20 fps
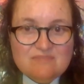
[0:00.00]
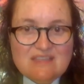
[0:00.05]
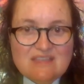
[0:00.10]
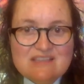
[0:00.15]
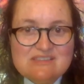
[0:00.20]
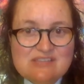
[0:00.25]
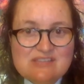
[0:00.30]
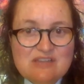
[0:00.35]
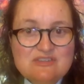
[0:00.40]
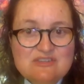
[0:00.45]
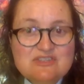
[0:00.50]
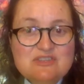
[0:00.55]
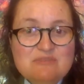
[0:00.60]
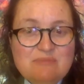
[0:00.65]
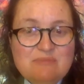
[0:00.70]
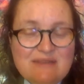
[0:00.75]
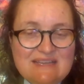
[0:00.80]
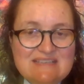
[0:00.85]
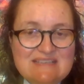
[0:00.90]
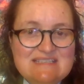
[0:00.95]
So do
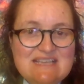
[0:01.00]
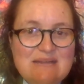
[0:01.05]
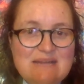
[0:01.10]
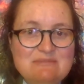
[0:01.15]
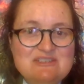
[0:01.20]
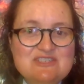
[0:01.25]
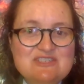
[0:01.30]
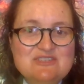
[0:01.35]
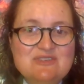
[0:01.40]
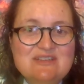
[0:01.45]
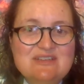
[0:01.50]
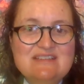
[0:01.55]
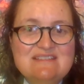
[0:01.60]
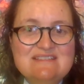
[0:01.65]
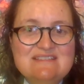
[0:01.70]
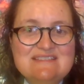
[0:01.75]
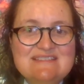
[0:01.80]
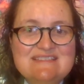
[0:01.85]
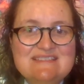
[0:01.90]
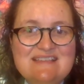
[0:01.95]
please come and join
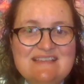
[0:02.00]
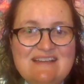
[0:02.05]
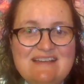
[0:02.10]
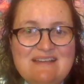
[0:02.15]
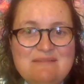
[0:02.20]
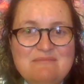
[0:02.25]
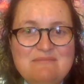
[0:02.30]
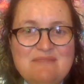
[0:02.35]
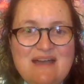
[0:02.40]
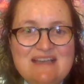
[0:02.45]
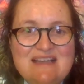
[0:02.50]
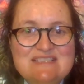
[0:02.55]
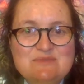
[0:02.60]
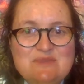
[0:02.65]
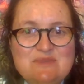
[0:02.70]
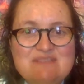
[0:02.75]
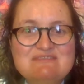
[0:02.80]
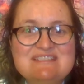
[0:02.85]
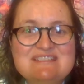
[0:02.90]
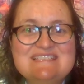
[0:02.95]
us as
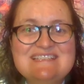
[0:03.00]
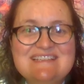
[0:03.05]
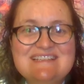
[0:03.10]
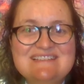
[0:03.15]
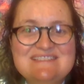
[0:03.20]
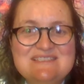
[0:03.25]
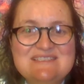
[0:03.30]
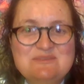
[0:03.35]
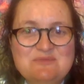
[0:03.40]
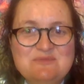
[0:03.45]
we return to